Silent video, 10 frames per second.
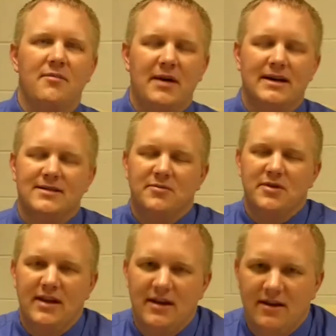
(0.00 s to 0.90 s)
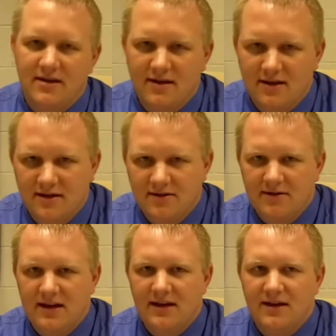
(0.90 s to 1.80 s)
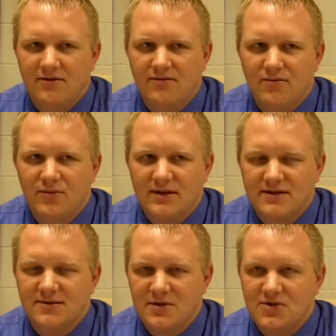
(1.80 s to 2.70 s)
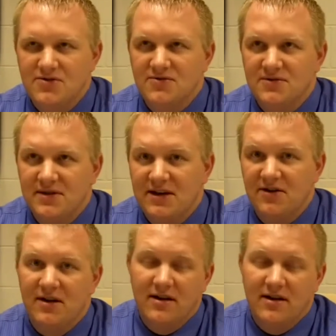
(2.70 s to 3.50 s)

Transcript: possibly landing in some issues later